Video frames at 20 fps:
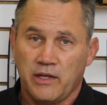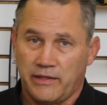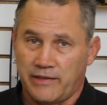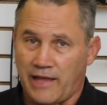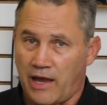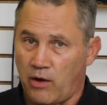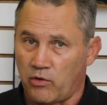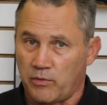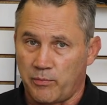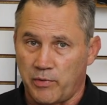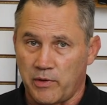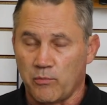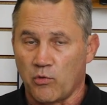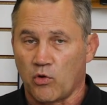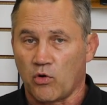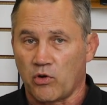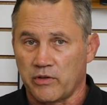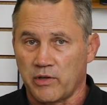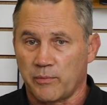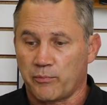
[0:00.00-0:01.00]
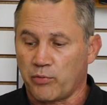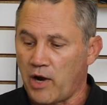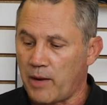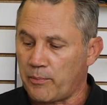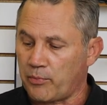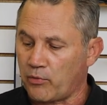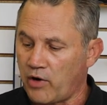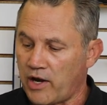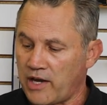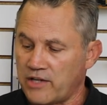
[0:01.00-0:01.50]
that would be more in the
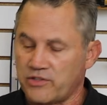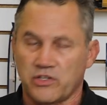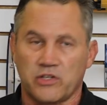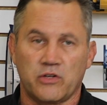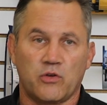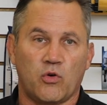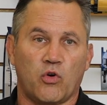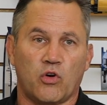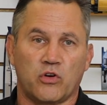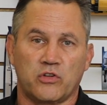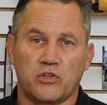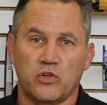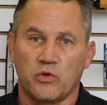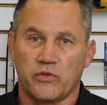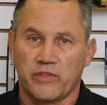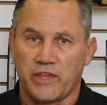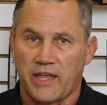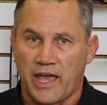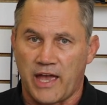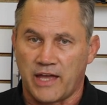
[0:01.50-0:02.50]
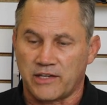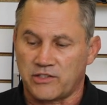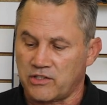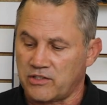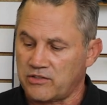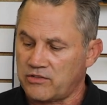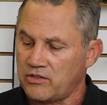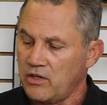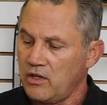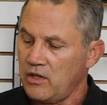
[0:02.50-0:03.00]
preparation or doing the
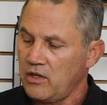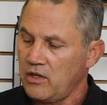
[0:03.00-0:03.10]
edges.